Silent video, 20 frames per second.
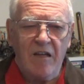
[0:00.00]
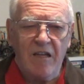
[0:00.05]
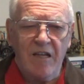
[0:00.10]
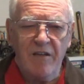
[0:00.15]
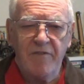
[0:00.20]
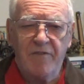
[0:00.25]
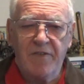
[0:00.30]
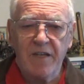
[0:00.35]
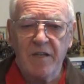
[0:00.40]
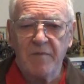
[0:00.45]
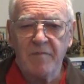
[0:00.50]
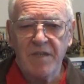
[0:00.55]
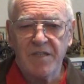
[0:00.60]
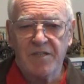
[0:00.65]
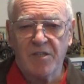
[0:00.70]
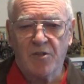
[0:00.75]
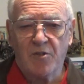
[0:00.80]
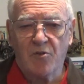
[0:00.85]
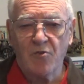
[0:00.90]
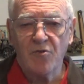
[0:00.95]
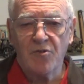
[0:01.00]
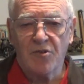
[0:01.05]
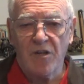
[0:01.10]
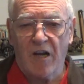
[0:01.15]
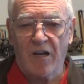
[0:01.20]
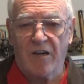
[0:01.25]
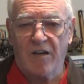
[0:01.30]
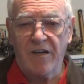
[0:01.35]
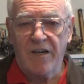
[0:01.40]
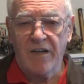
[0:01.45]
In Vietnamese, the tones
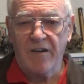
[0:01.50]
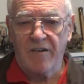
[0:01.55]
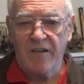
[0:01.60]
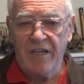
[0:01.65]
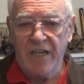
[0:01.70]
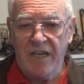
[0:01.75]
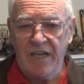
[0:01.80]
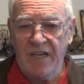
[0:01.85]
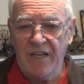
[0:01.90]
are clearly